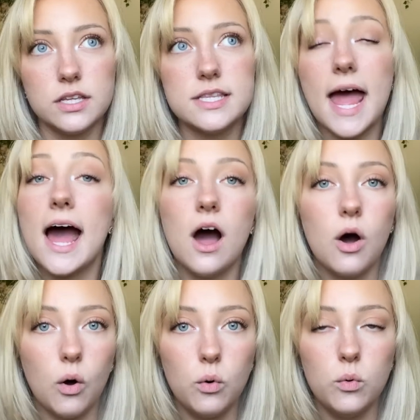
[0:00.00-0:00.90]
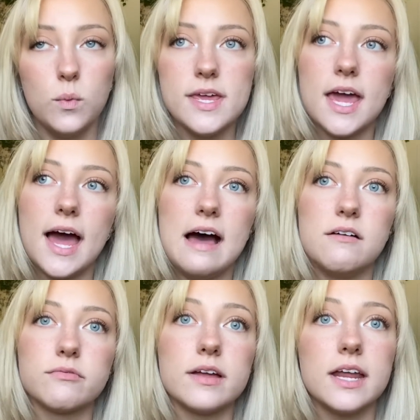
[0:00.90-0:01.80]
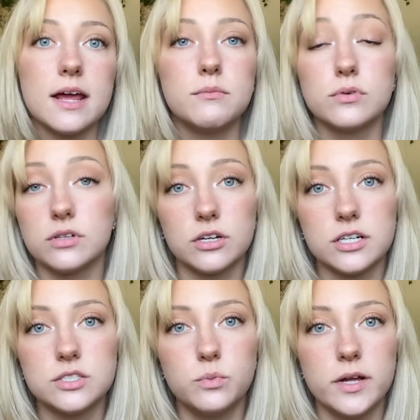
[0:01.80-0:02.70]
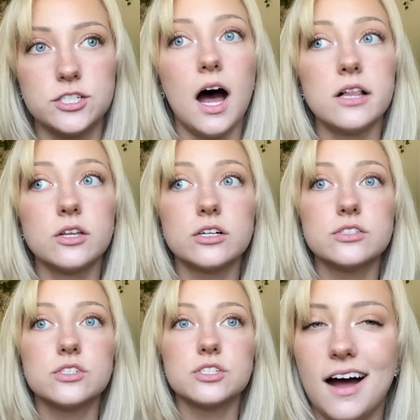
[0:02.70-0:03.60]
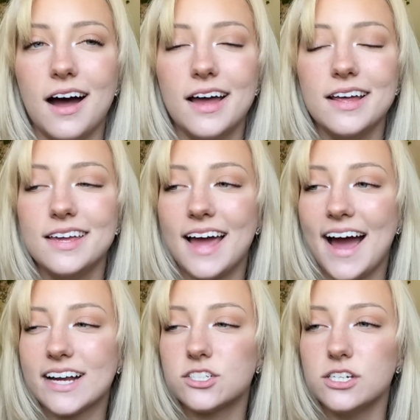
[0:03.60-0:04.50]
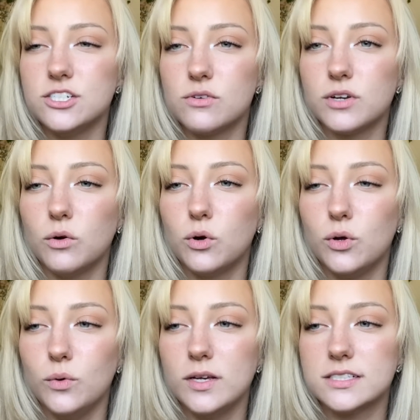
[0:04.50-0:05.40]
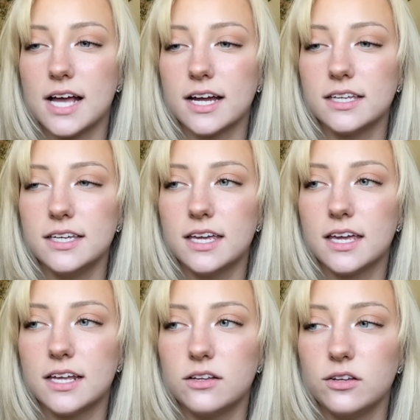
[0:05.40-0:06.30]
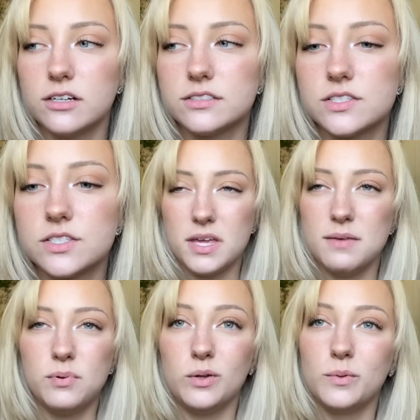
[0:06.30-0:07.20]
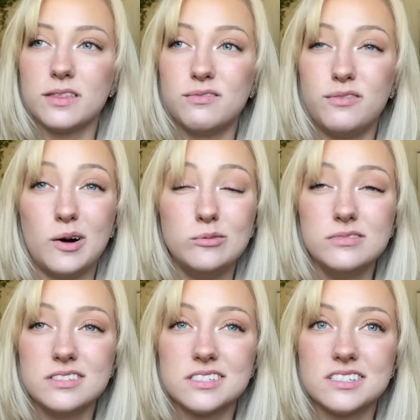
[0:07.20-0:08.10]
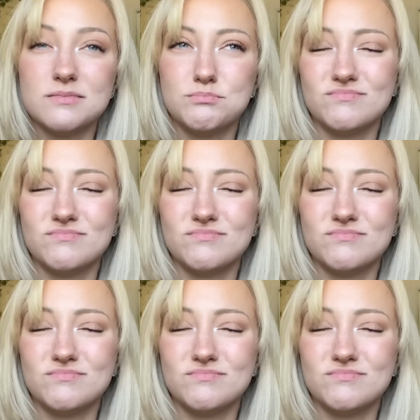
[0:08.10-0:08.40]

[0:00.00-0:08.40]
Now we have an Amber Alert, which alerts, I actually don't know who exactly it alerts. People with phones?